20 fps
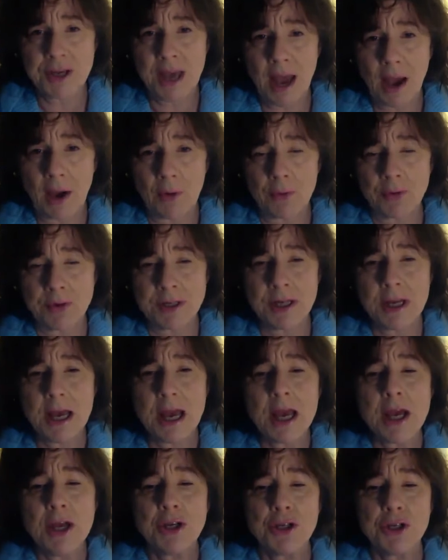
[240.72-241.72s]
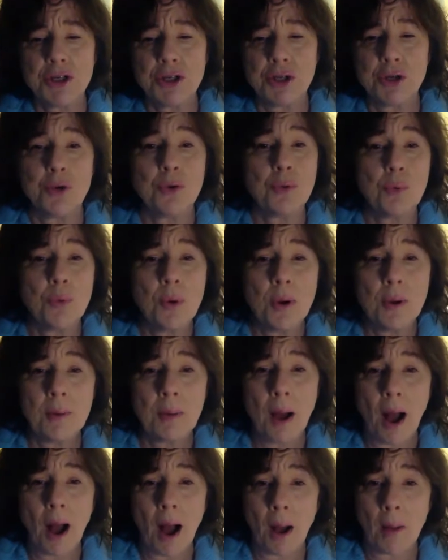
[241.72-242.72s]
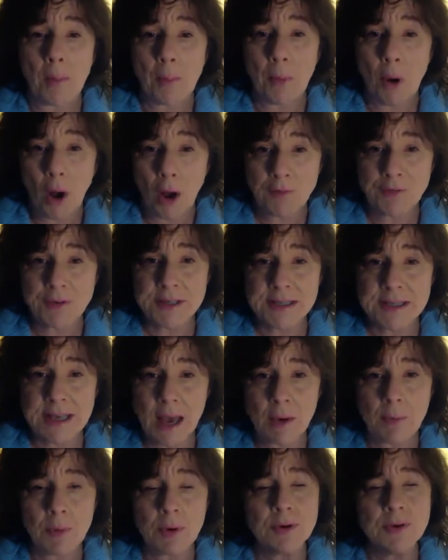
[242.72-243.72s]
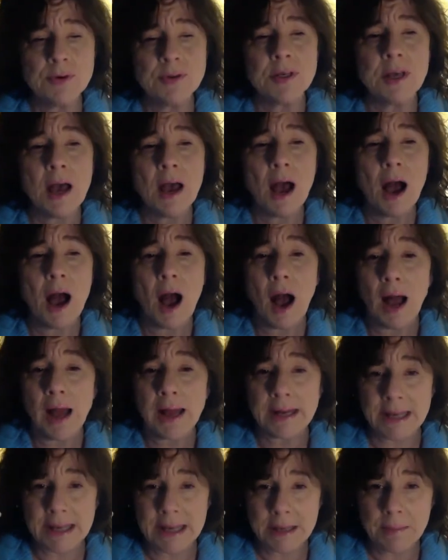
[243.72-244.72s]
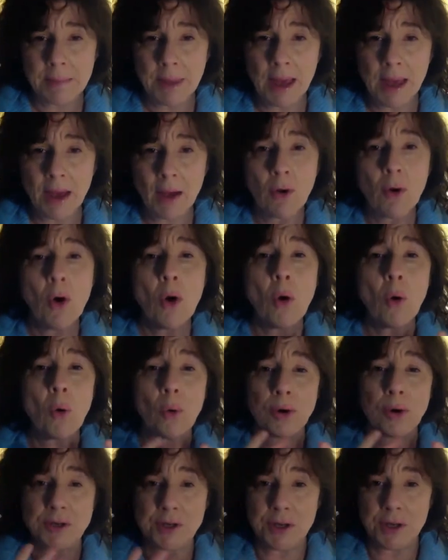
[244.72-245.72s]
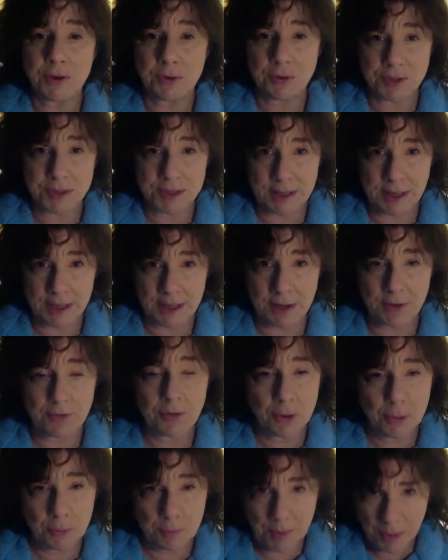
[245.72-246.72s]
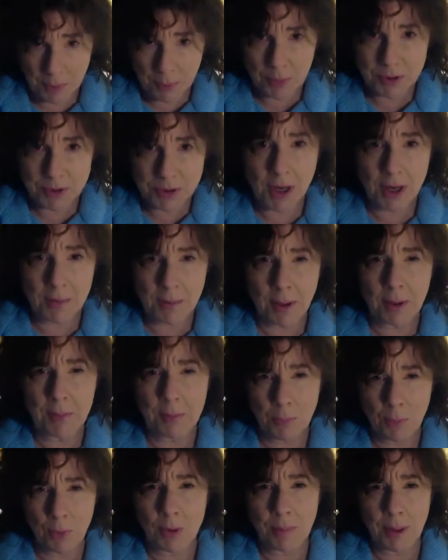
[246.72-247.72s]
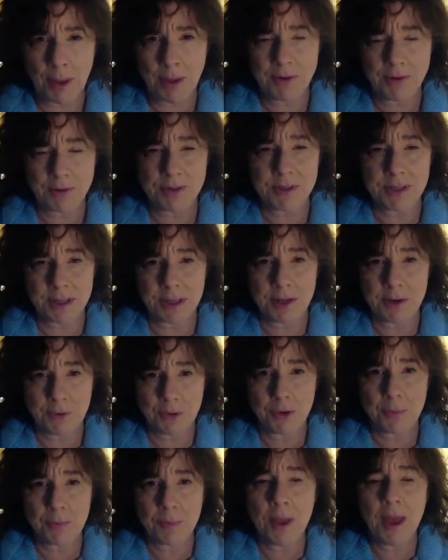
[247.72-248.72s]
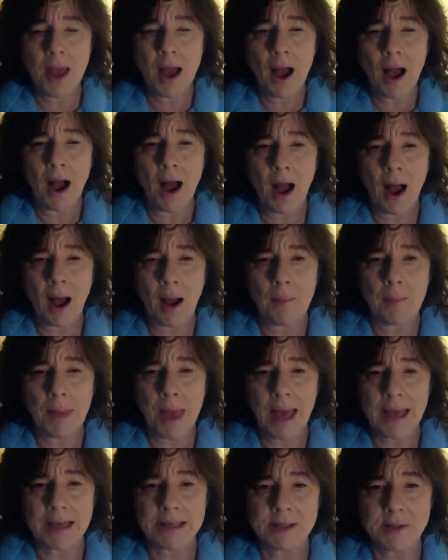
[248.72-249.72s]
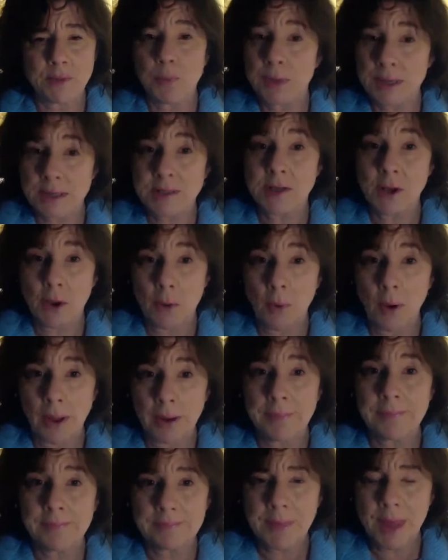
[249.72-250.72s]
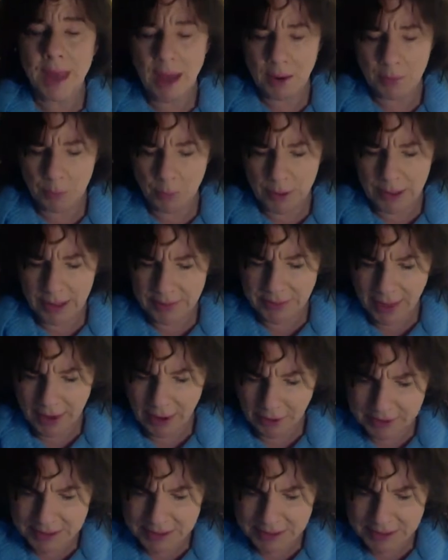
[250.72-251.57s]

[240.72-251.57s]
out to office hours, on email, or to your study group. And we'll talk more about your study group as the weeks go on, and we'll get that all